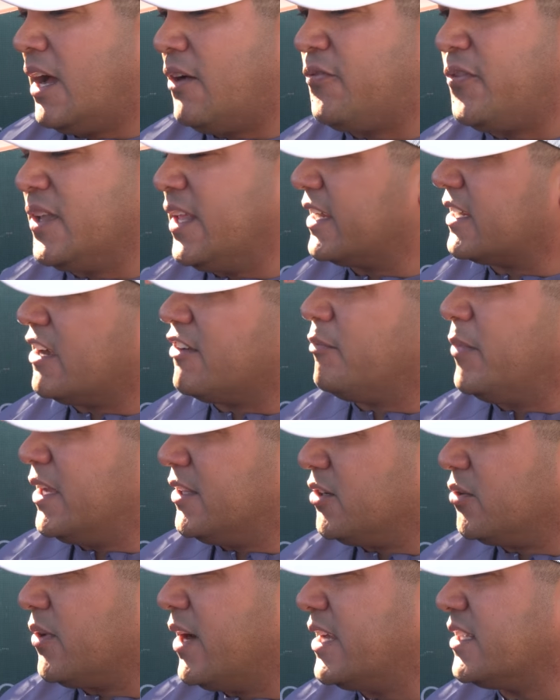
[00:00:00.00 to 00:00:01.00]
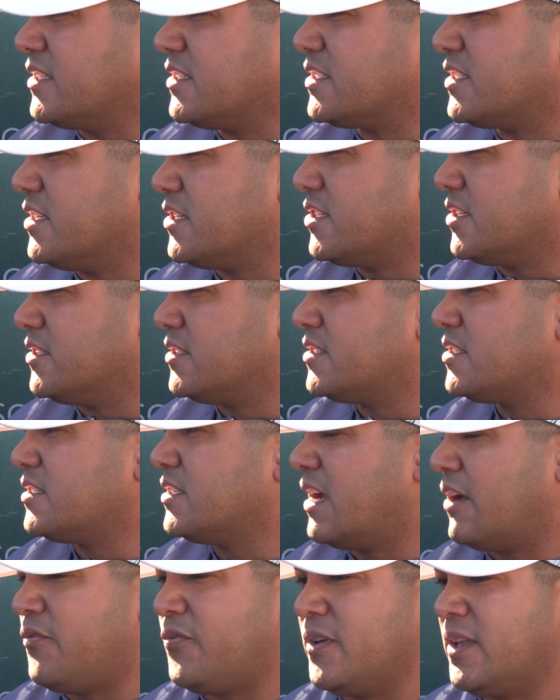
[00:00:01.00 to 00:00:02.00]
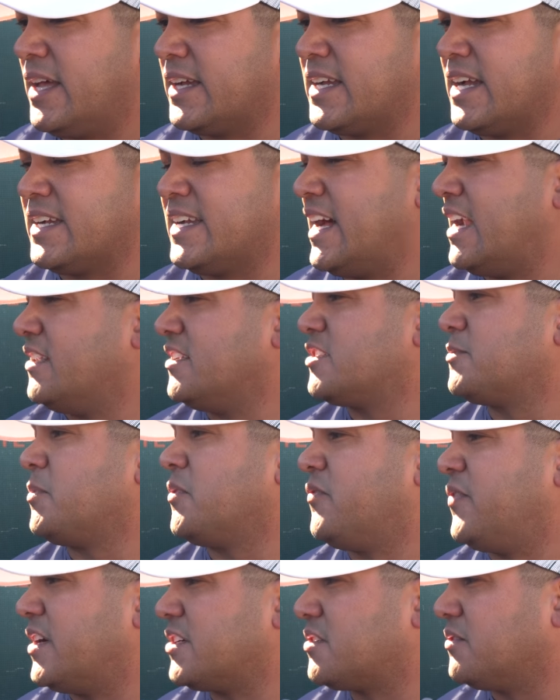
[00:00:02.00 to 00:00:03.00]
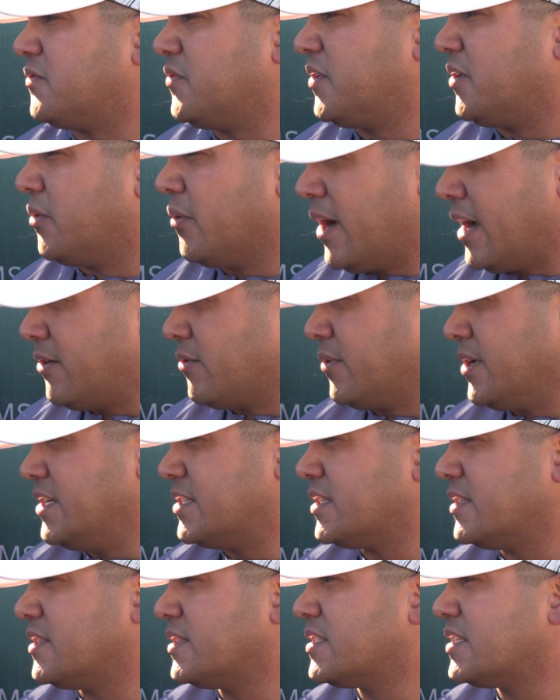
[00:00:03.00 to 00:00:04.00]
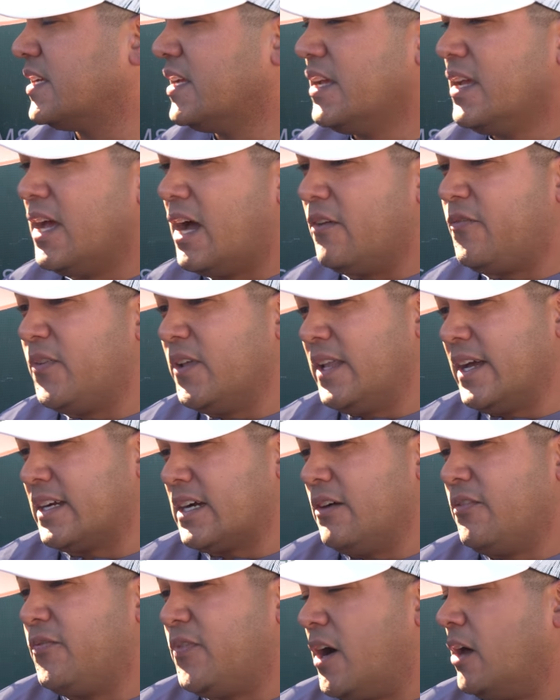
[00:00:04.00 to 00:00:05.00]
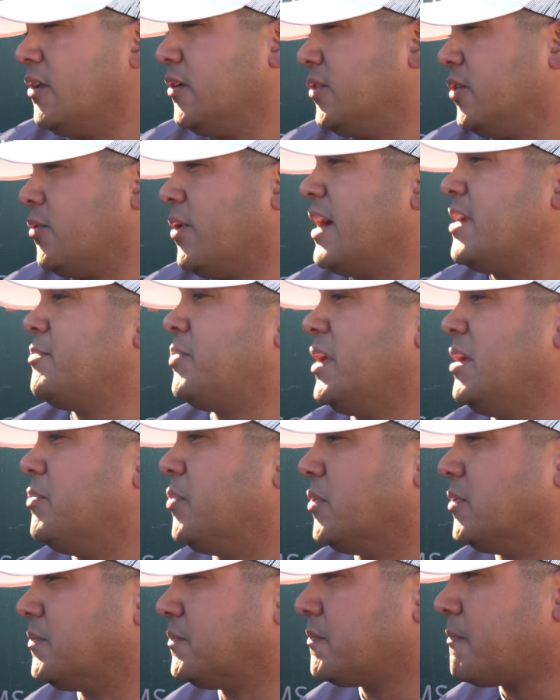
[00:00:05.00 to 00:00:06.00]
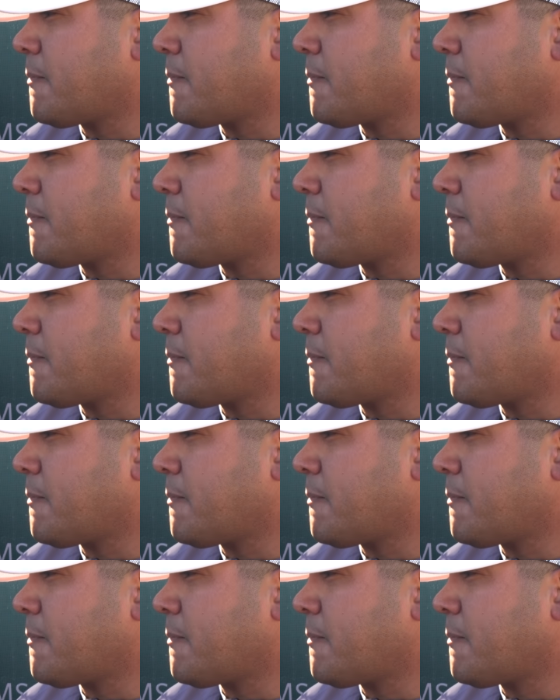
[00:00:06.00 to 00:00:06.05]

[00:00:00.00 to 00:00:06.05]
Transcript: I feel like I've made the right decisions. I feel like I got in this profession for the right reasons. I feel like I followed the right people.